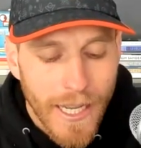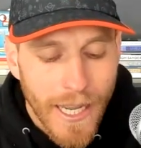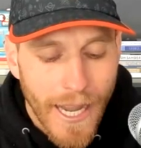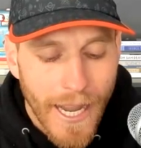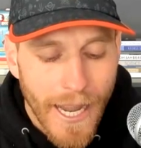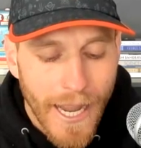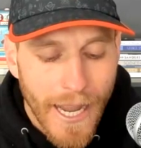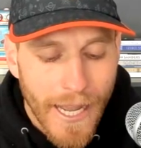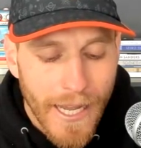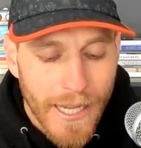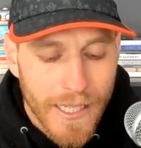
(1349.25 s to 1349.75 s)

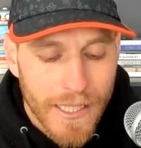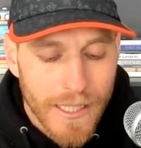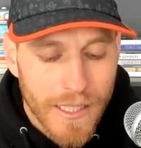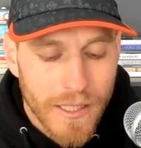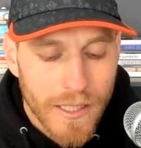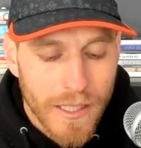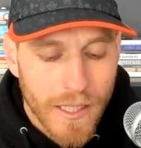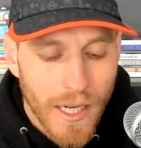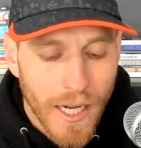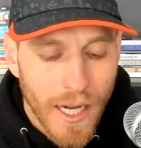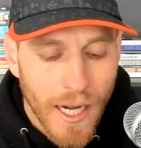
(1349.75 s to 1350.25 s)
And
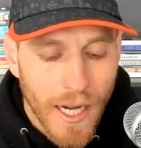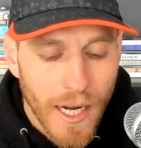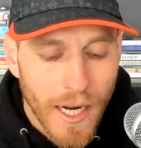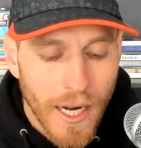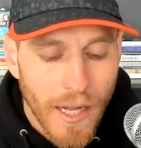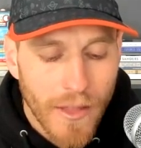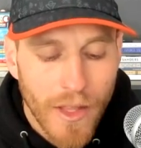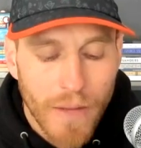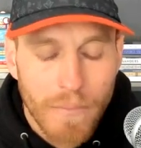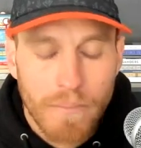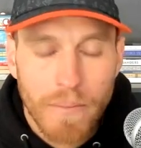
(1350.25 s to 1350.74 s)

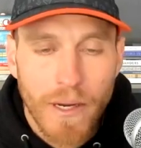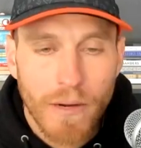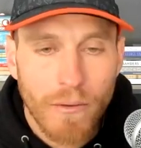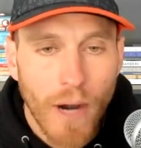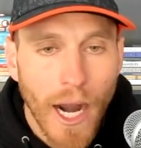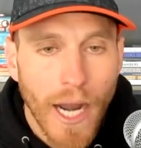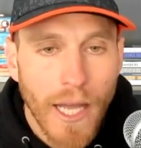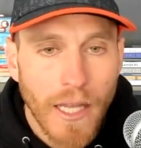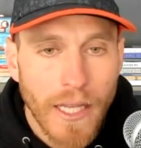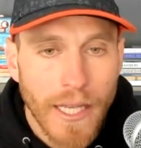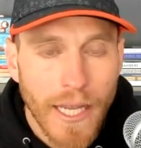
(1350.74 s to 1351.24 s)
I think B.
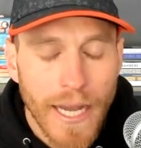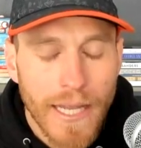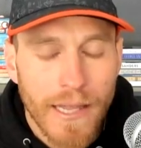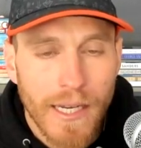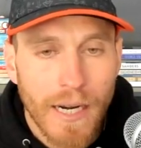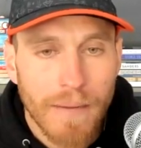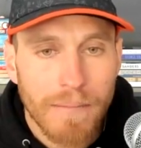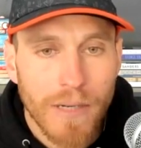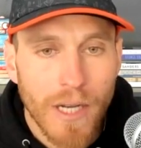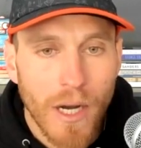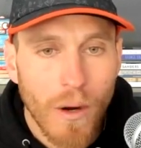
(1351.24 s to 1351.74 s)
Riley
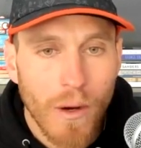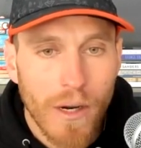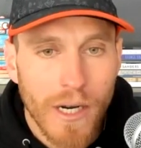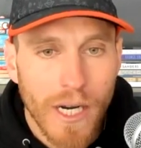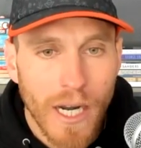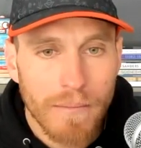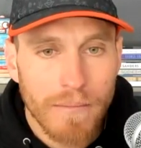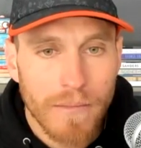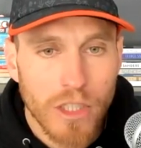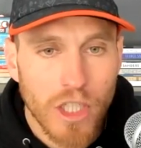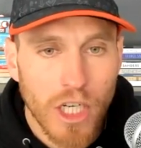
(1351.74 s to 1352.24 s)
ended up going
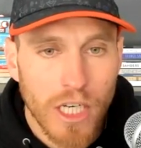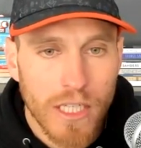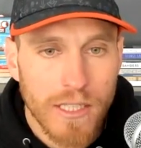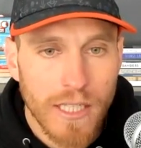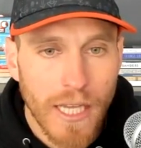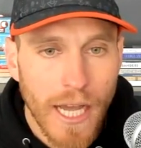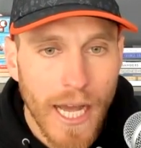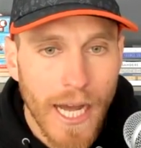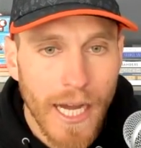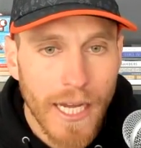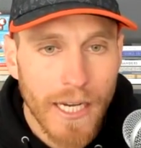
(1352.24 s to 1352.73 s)
up just
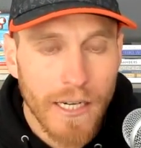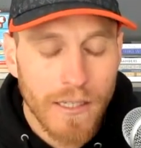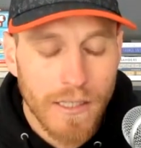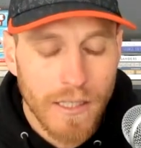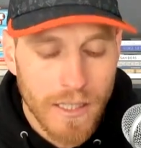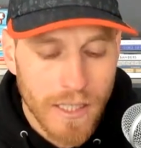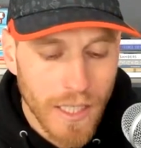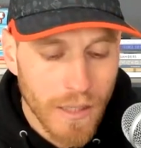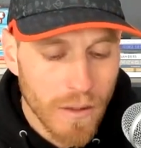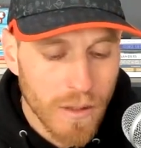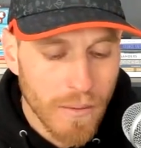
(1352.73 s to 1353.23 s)
ahead
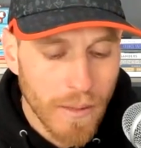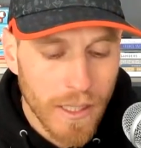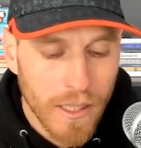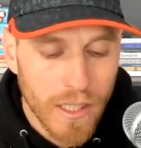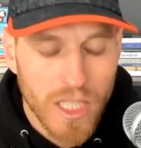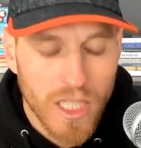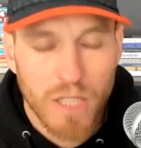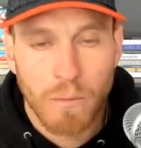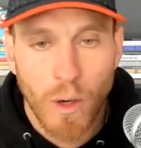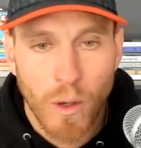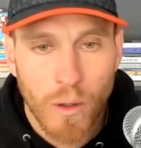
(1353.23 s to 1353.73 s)
because he was about to
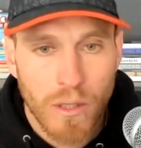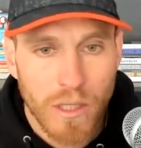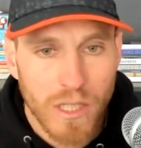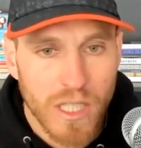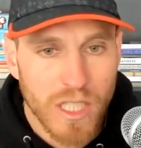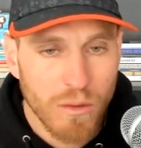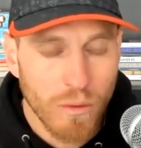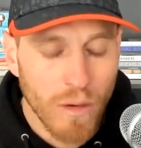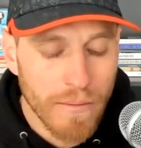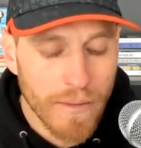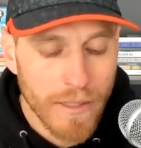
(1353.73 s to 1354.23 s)
smoke the
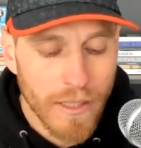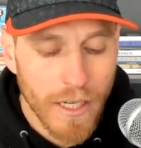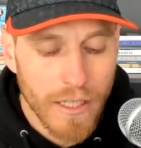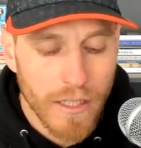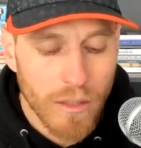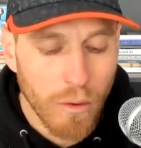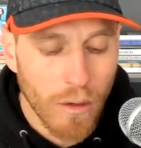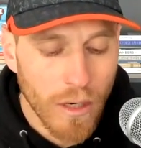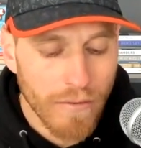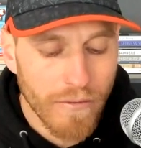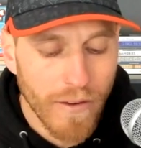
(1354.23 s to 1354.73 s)
swim in like
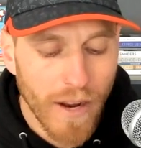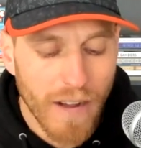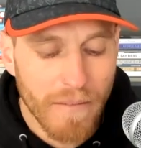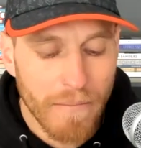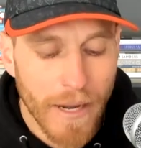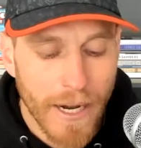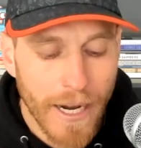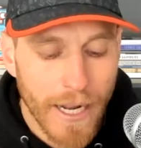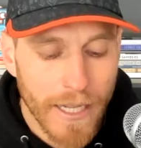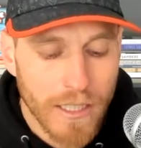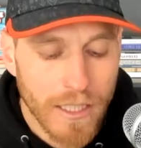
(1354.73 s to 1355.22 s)
25
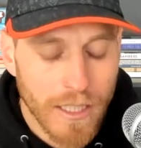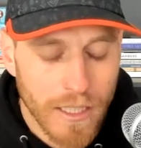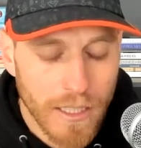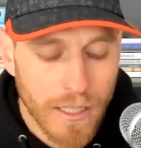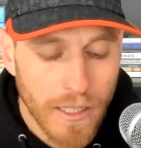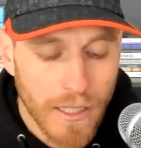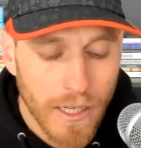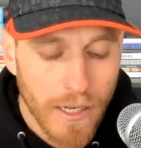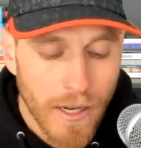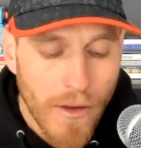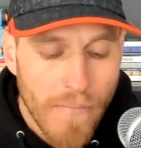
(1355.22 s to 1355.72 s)
minutes.
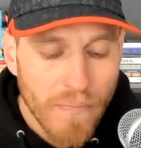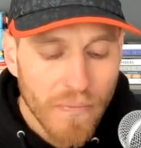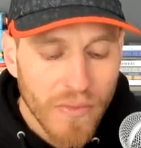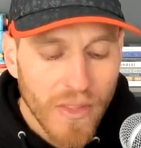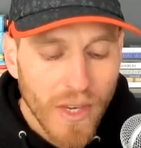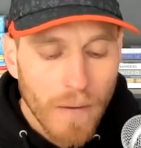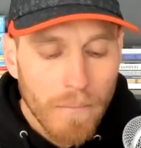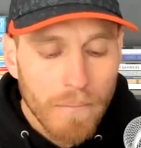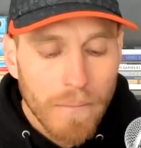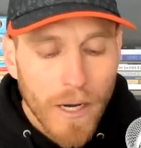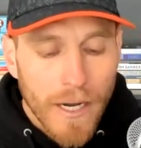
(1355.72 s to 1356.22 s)

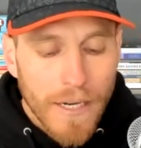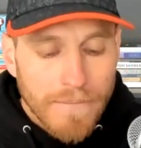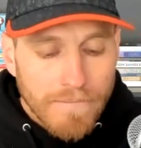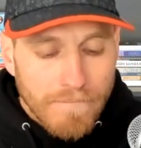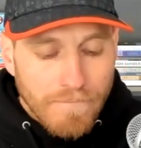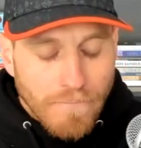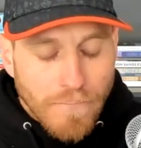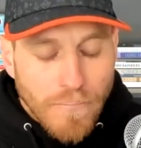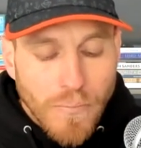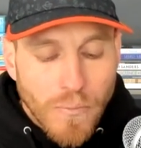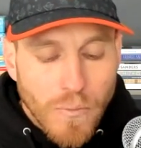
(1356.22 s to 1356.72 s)
But
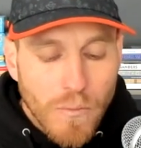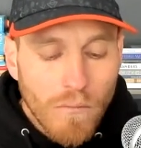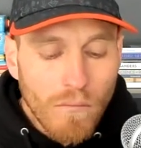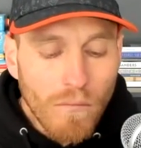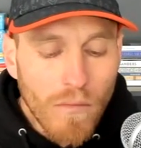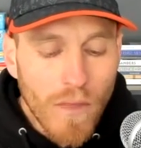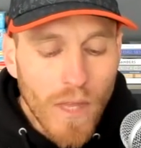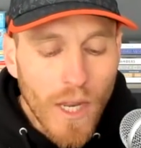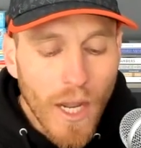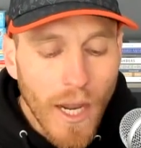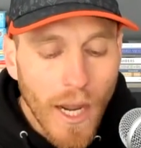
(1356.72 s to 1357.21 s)

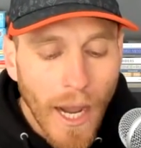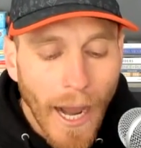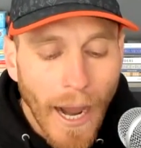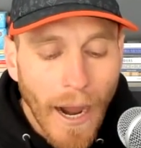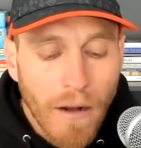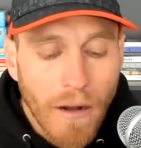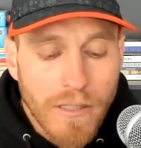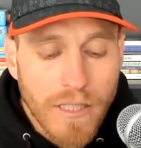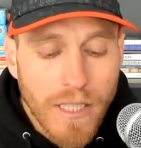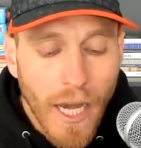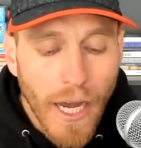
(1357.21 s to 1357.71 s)

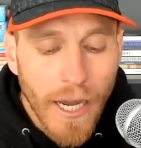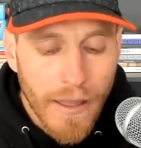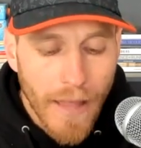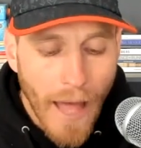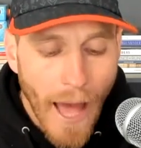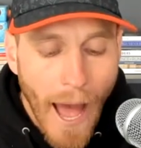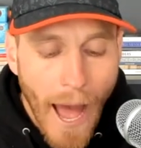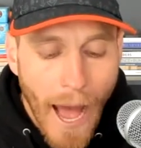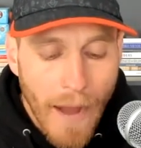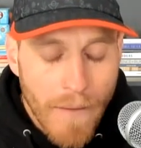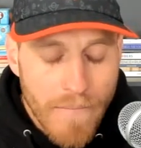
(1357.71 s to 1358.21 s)
outside of
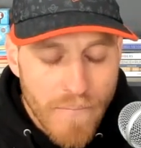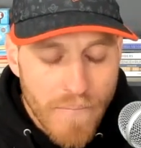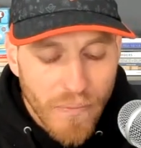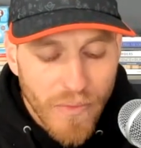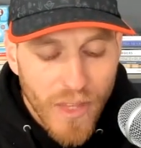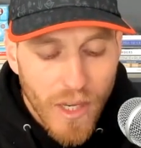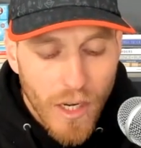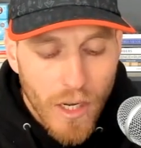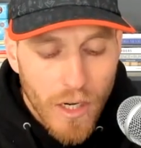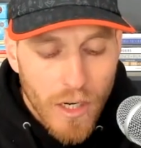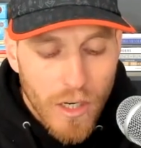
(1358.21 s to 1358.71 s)
that,
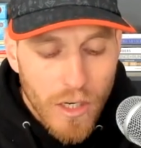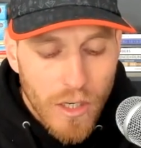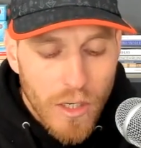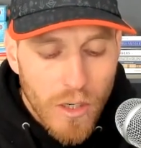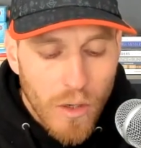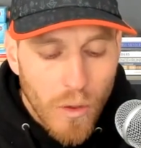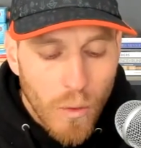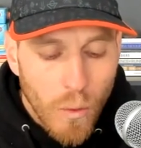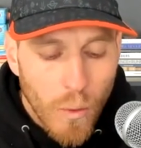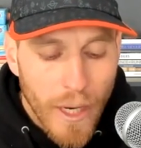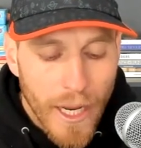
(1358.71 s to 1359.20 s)

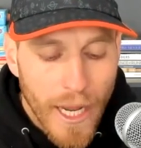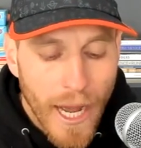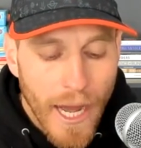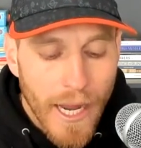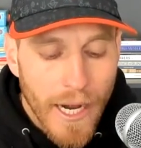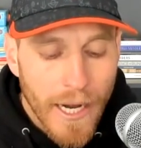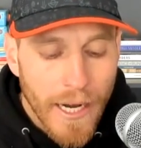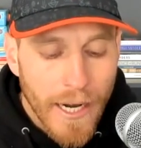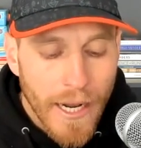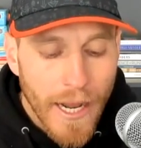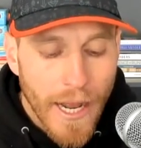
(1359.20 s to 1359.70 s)
we
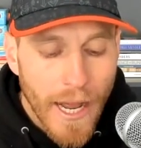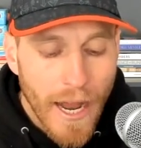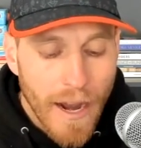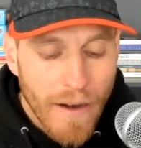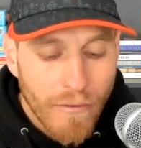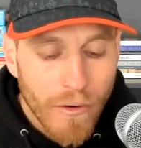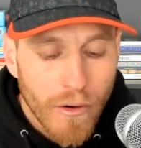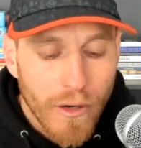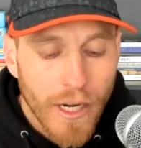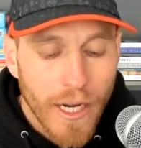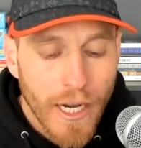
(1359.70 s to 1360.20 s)
had
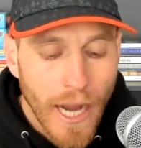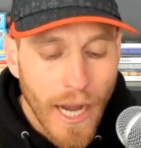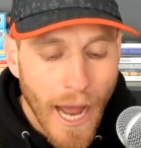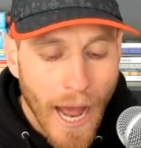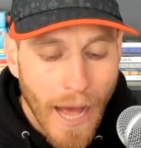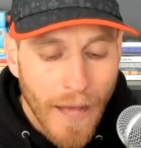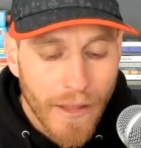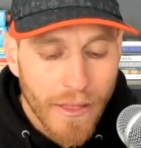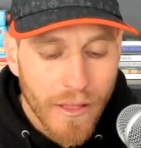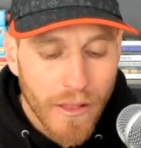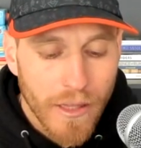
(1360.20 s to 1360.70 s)
every
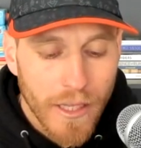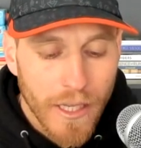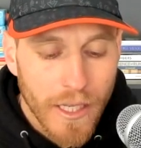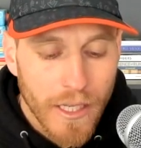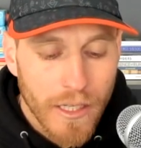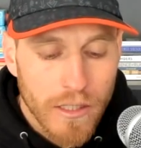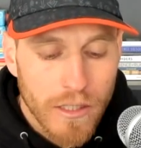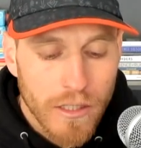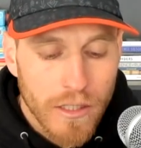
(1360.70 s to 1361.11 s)
athlete